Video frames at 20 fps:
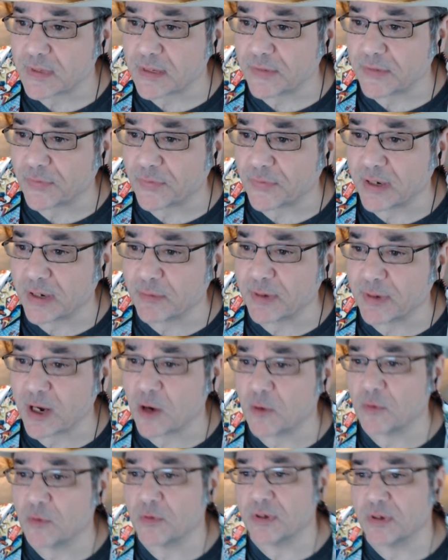So here we
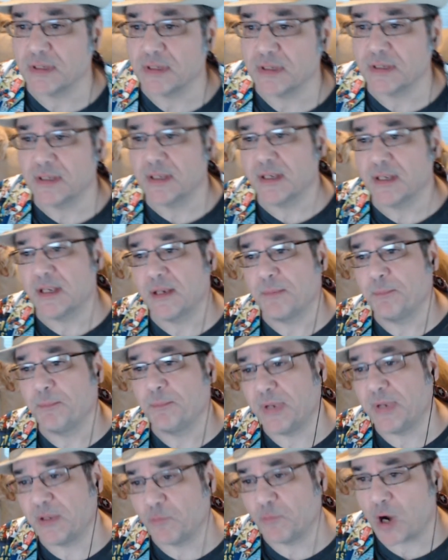go.
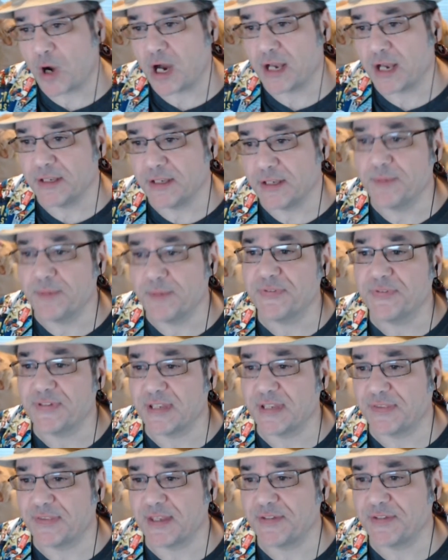Benoit M
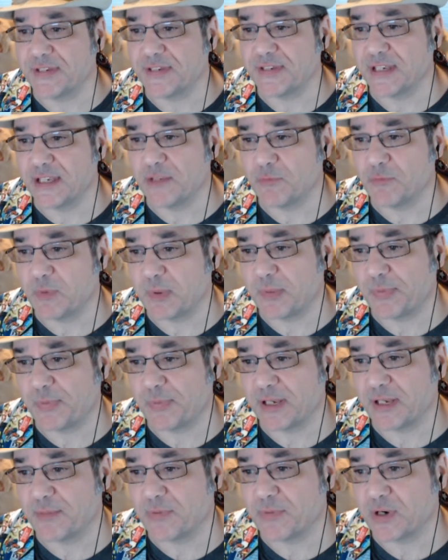said, thanks again. We'll be
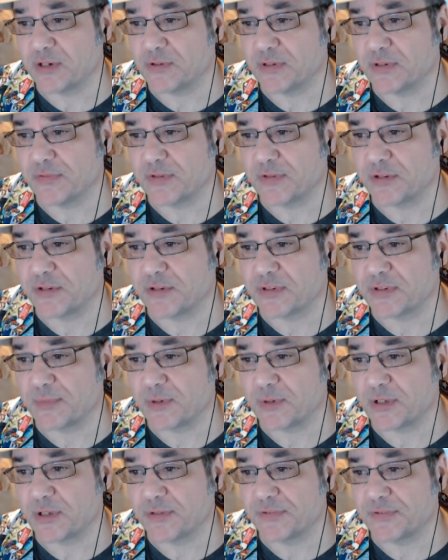playing part 2 of Kir
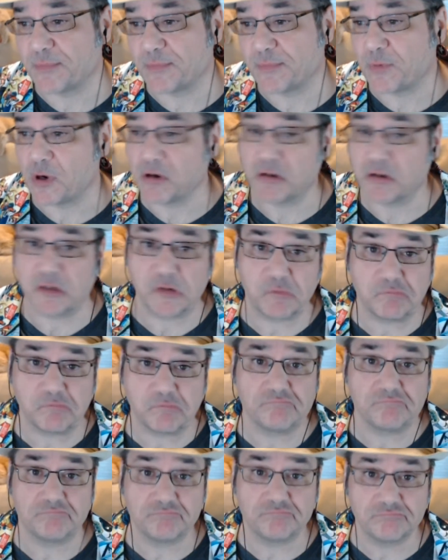Sabal tomorrow.
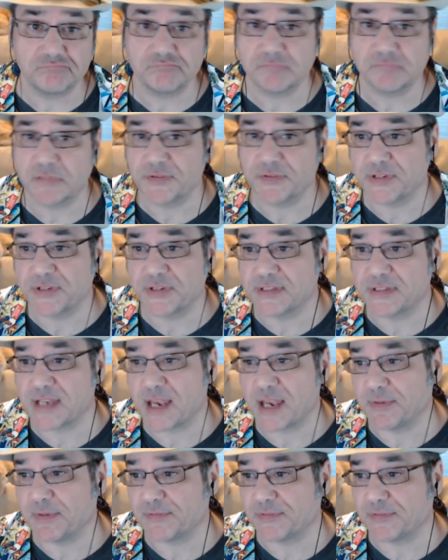That's good
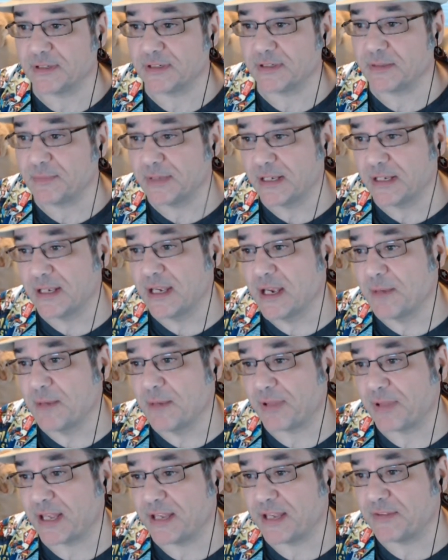timing for him.
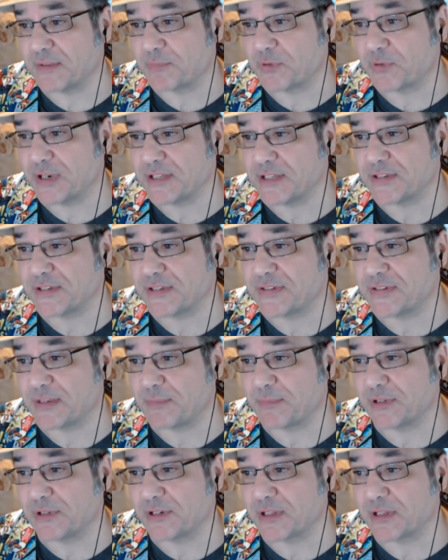Playing the princess
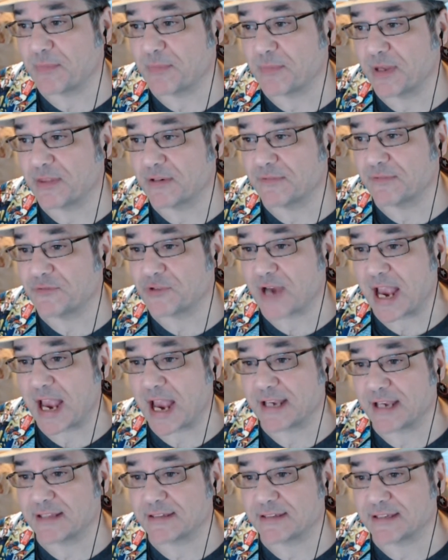similar to the Mother of
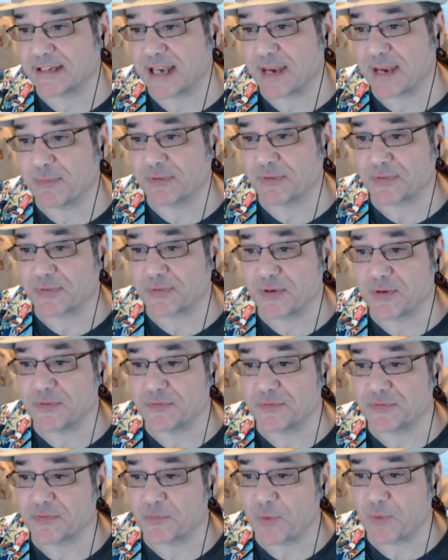Dragons in Game of
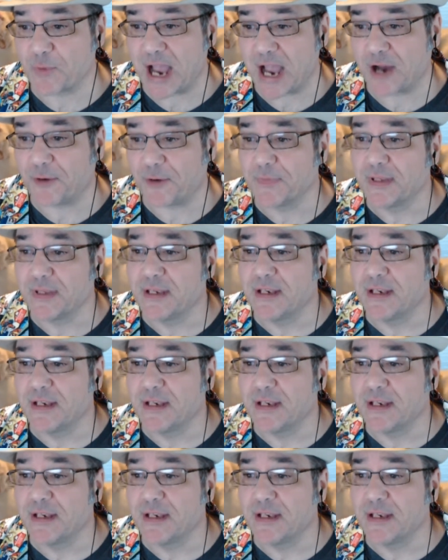Thrones. Wow.